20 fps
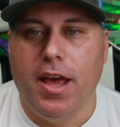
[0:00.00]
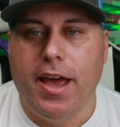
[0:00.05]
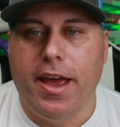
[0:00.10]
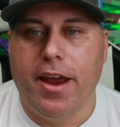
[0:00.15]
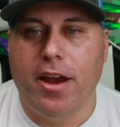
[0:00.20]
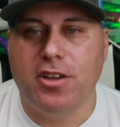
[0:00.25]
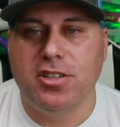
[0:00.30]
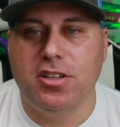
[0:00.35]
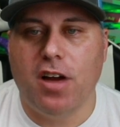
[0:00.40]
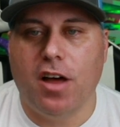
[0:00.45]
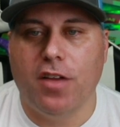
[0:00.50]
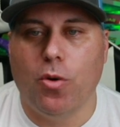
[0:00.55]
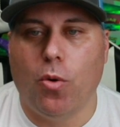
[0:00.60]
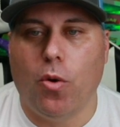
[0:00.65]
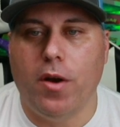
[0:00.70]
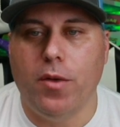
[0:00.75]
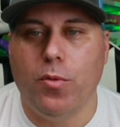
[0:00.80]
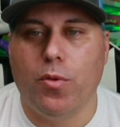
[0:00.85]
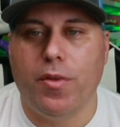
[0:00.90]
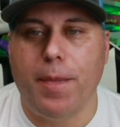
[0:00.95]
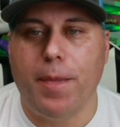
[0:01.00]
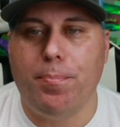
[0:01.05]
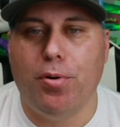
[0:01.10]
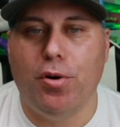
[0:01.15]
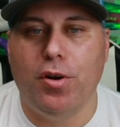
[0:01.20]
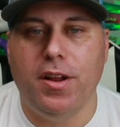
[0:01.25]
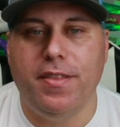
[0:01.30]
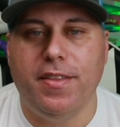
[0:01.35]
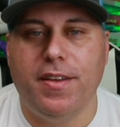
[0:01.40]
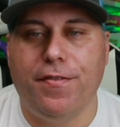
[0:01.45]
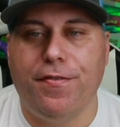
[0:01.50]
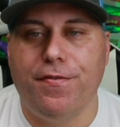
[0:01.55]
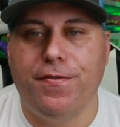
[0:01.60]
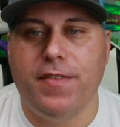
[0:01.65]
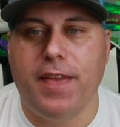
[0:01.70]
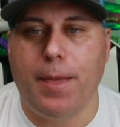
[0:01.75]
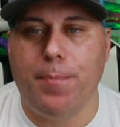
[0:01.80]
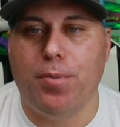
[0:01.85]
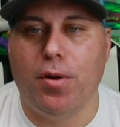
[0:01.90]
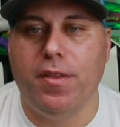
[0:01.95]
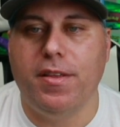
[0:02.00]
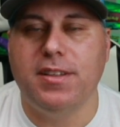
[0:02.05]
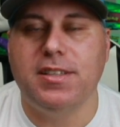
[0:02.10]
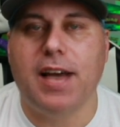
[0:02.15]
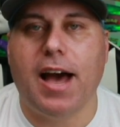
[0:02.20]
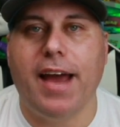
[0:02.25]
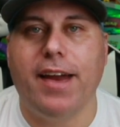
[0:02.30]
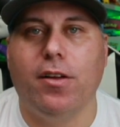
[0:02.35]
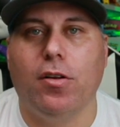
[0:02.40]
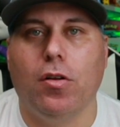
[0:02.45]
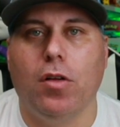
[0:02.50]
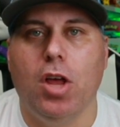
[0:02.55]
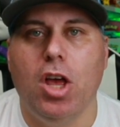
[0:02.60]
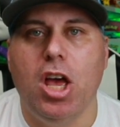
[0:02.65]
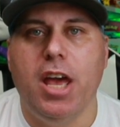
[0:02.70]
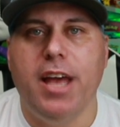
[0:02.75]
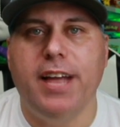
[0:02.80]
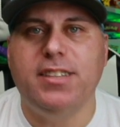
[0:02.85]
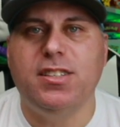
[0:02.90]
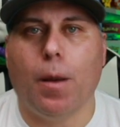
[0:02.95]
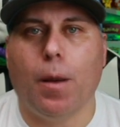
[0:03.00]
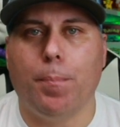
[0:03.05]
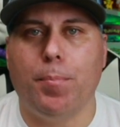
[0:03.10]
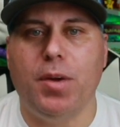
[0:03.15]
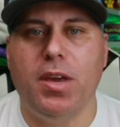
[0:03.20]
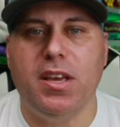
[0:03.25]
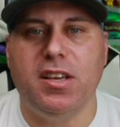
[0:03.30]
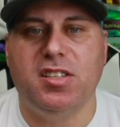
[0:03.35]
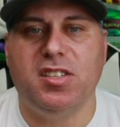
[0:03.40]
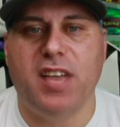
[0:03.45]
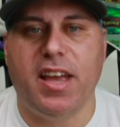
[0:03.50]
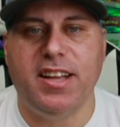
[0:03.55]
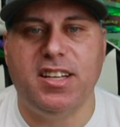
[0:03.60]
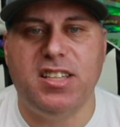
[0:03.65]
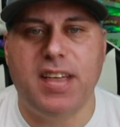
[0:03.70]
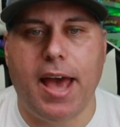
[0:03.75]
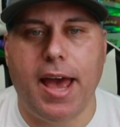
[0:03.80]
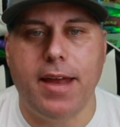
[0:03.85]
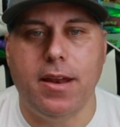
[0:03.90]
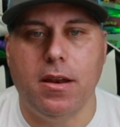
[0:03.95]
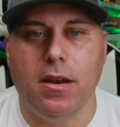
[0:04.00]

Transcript: Here's another one where they put in the title. It's a PSA 10.